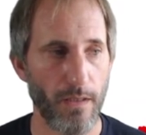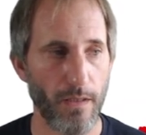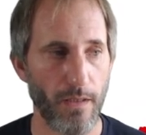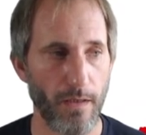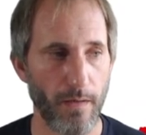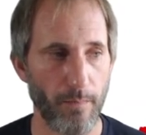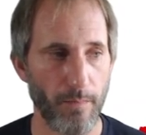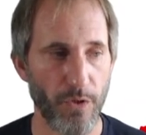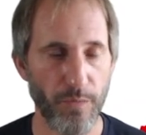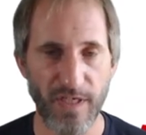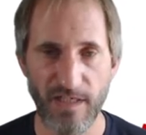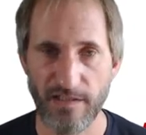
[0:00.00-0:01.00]
um,
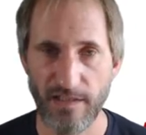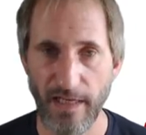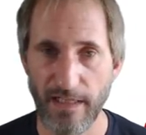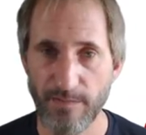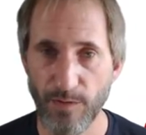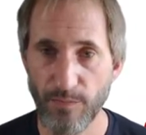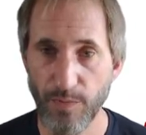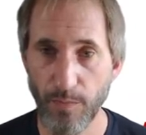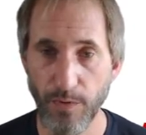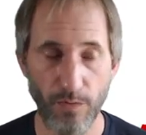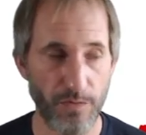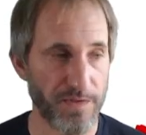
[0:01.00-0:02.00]
Kubernetes enhancement
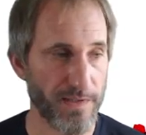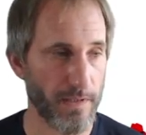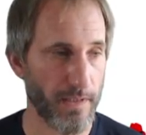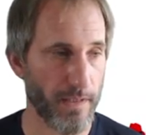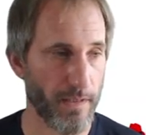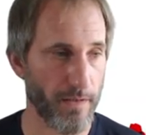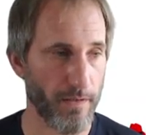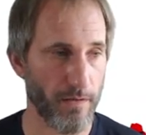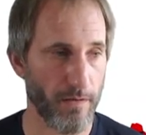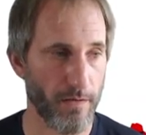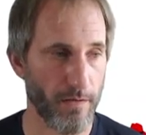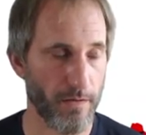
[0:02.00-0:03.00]
proposal and then
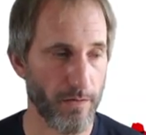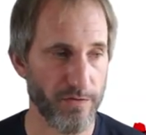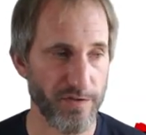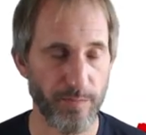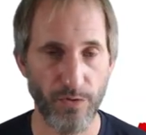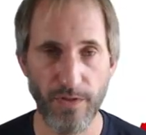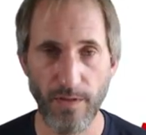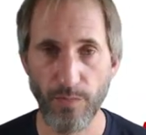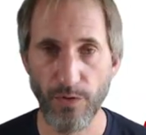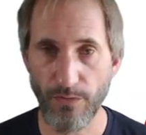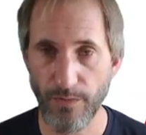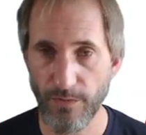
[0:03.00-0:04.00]
uh, the corresponding
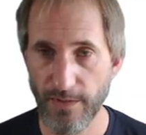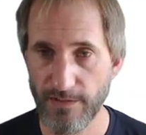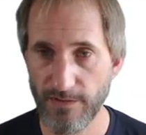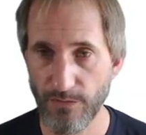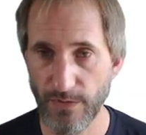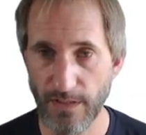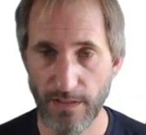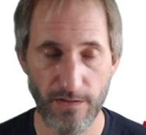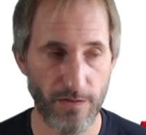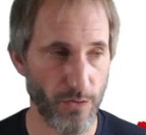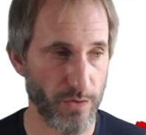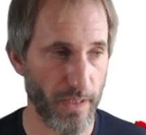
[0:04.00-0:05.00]
pull request to it.
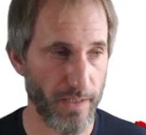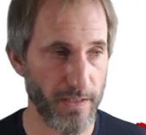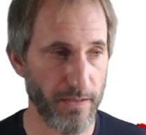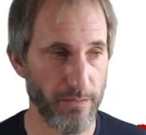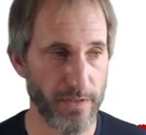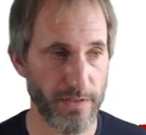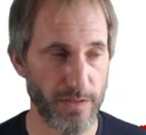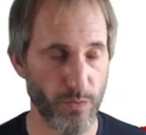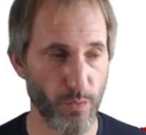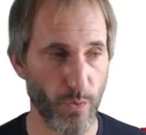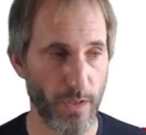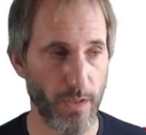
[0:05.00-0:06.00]
So the idea is
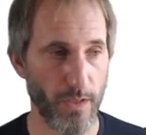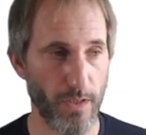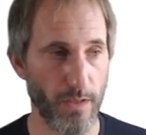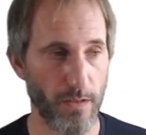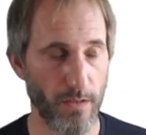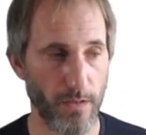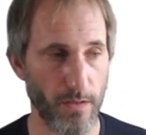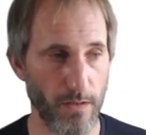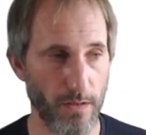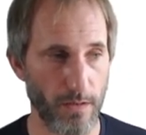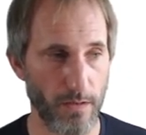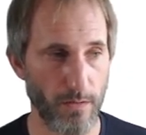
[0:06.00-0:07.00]

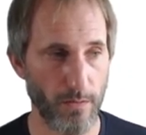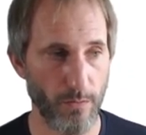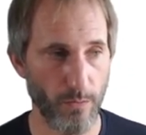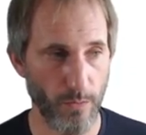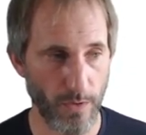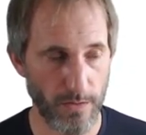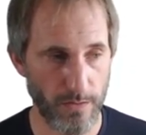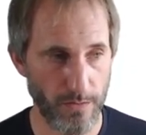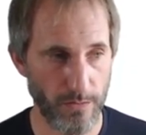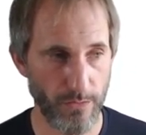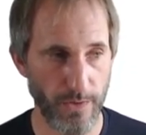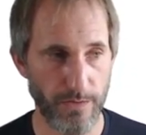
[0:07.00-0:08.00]
we want
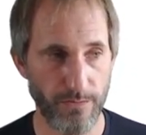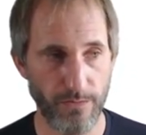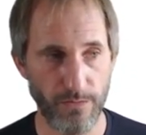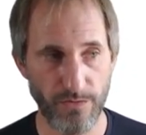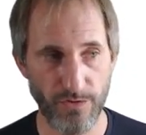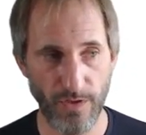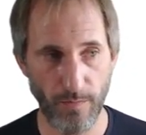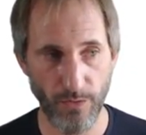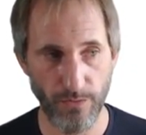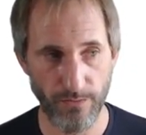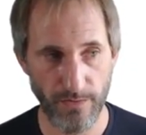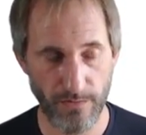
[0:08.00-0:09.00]
to introduce
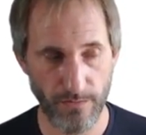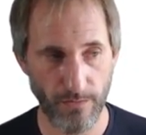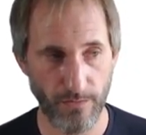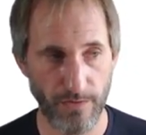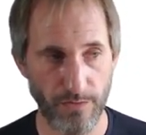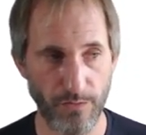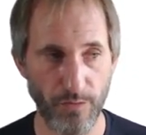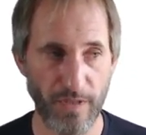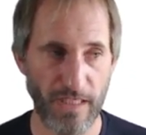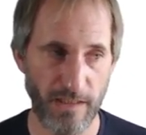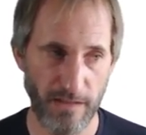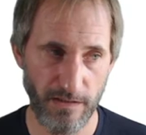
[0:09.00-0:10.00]
checkpoint restore into
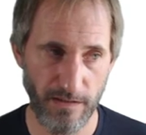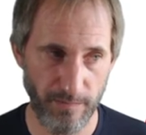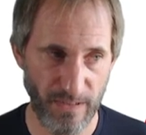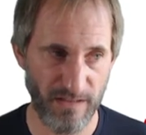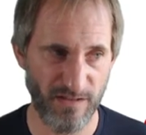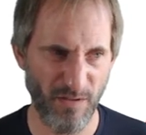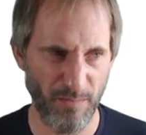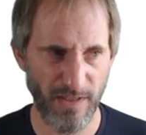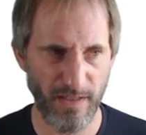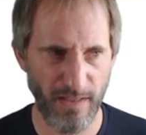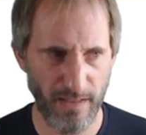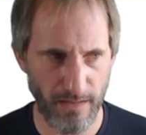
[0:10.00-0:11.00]
Kubernetes, but it's
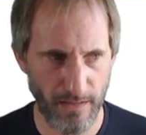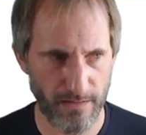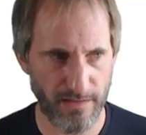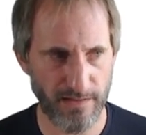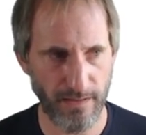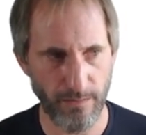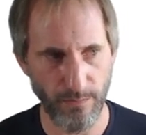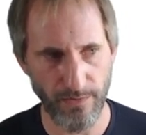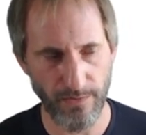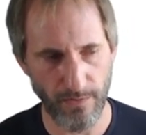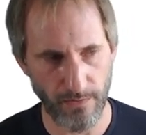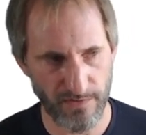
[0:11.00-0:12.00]
complicated, as I said,
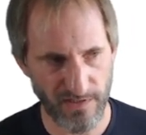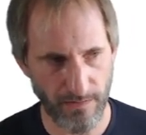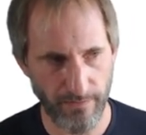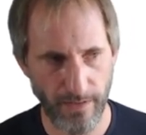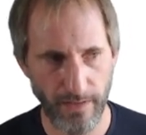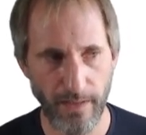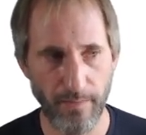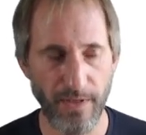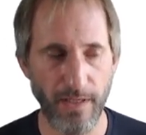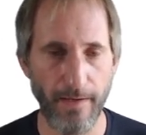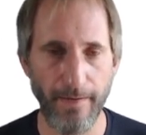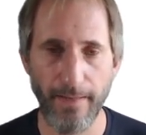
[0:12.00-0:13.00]
with the CRI
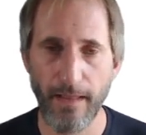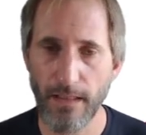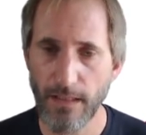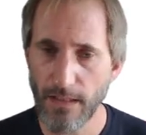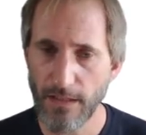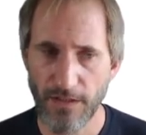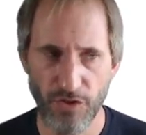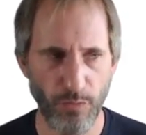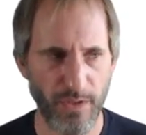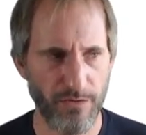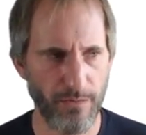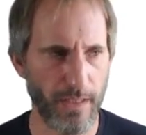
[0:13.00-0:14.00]
API. So
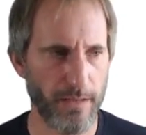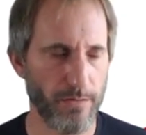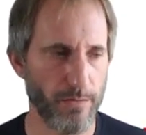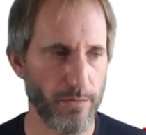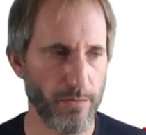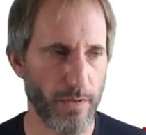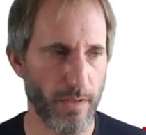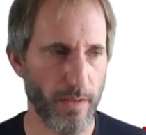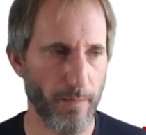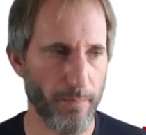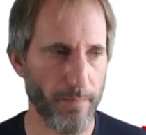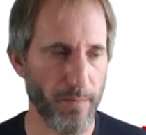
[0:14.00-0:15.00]
we try to
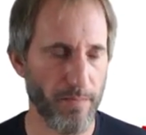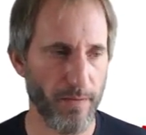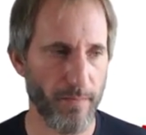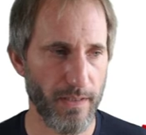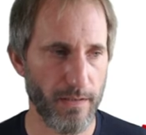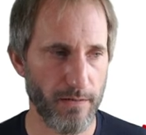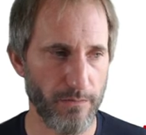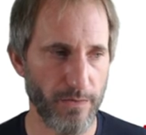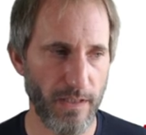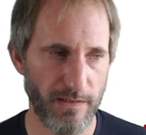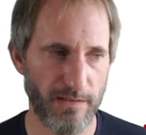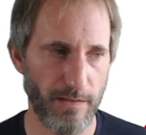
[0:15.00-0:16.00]
um, implement a
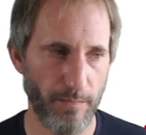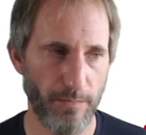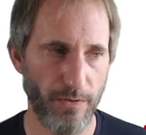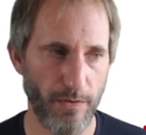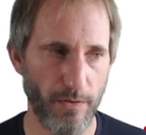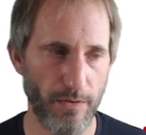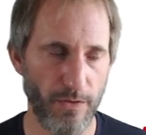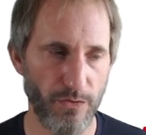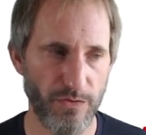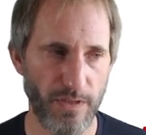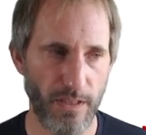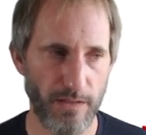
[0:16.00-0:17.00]
really simple
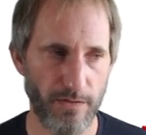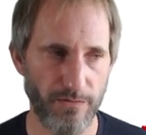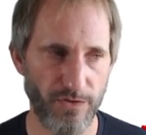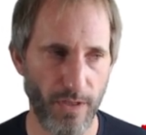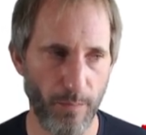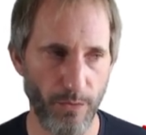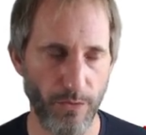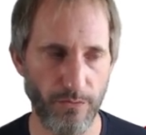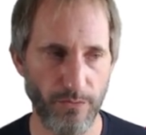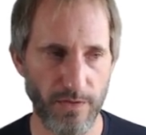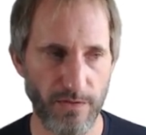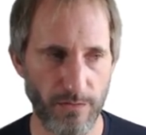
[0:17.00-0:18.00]
use case of checkpoint
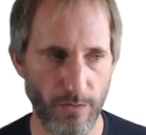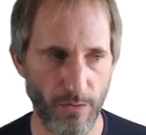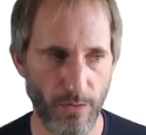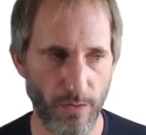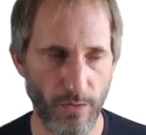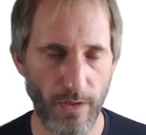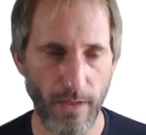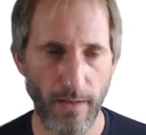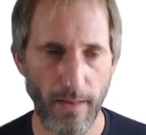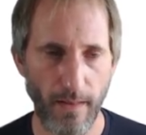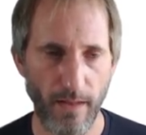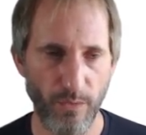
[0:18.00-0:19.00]
restore
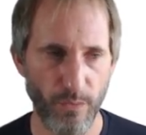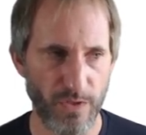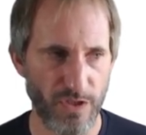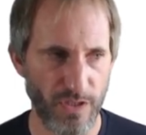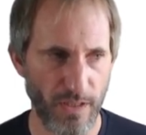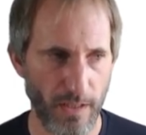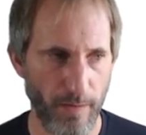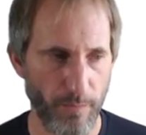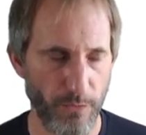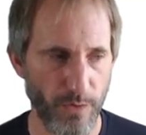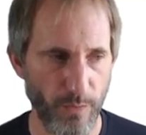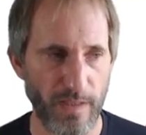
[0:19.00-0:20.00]
which
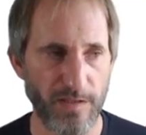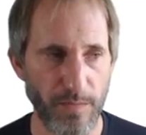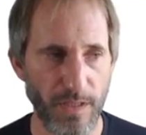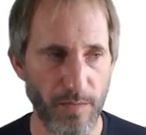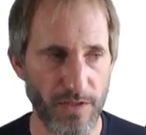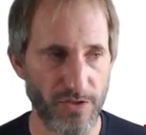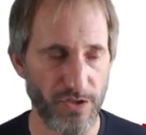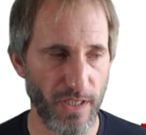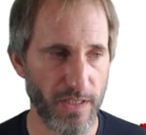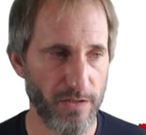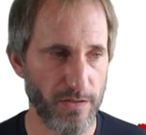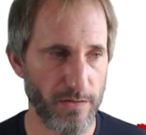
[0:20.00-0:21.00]
um, requires minimal
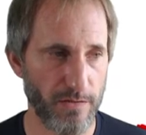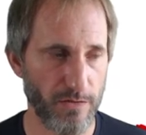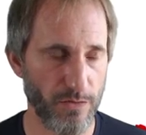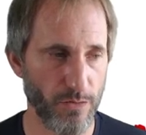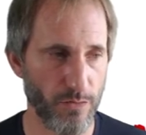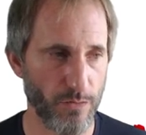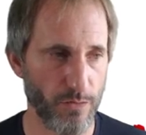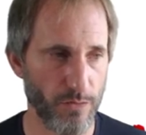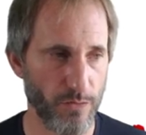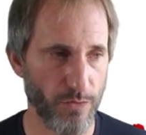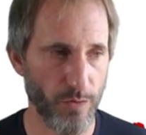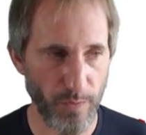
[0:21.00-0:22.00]
changes to,
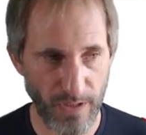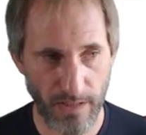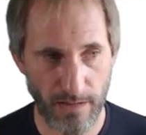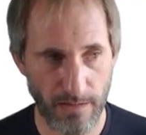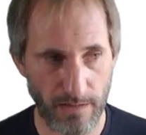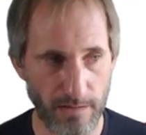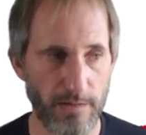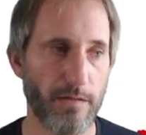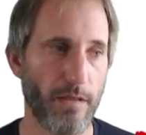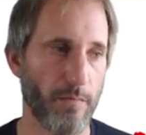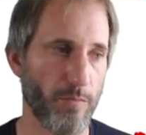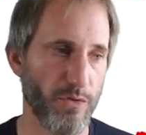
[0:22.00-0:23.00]
to Kubernetes.
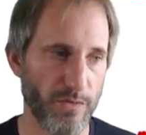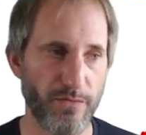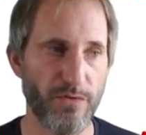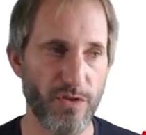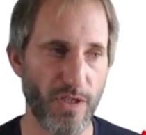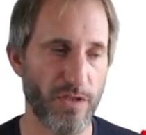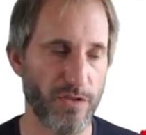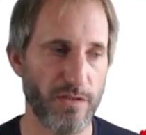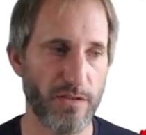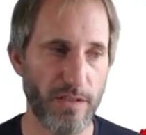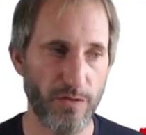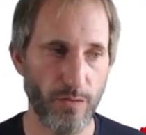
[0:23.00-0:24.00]
Uh, most of the changes
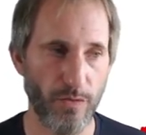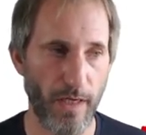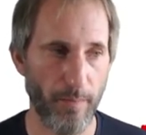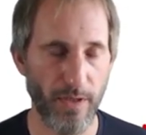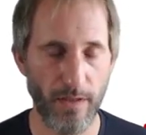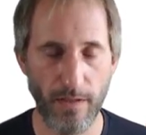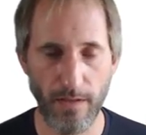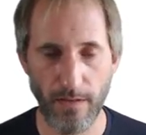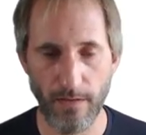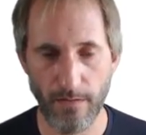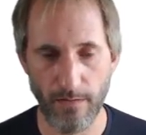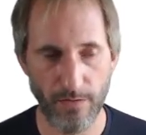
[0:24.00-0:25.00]
need to happen in
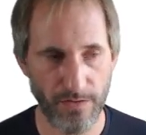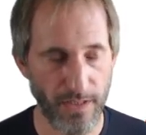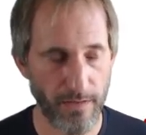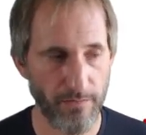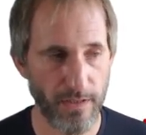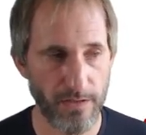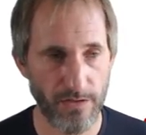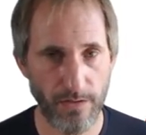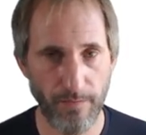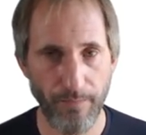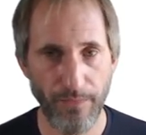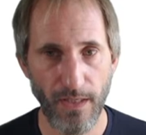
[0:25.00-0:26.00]
the container engine.